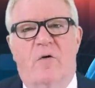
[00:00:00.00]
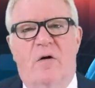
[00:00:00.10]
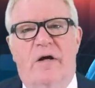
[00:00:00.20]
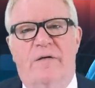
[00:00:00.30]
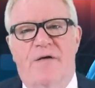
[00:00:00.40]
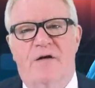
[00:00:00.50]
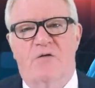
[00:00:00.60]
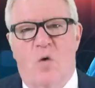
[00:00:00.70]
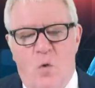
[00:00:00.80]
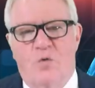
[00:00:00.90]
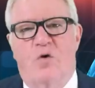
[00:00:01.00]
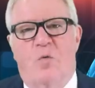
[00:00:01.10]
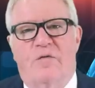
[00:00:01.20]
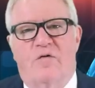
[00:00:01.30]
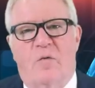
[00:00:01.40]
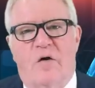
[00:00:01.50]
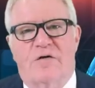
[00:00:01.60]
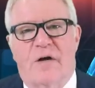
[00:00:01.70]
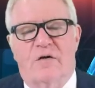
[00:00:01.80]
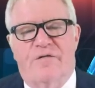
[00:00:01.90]
Well, if that's all you want to watch,
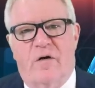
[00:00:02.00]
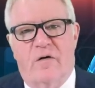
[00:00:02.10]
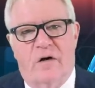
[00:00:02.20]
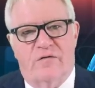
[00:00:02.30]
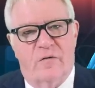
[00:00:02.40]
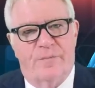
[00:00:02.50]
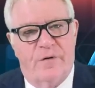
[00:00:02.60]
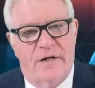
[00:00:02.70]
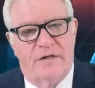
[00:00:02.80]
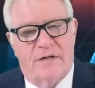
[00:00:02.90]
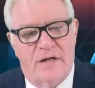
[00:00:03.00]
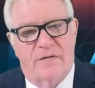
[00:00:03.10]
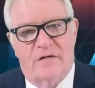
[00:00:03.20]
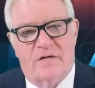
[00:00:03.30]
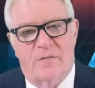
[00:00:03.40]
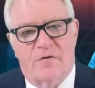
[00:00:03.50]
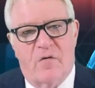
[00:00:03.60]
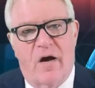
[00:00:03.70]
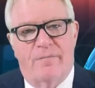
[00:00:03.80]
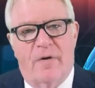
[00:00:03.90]
that's fair enough. So please hit the
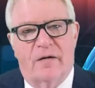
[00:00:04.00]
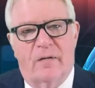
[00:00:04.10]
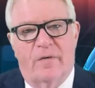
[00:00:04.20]
subscribe button.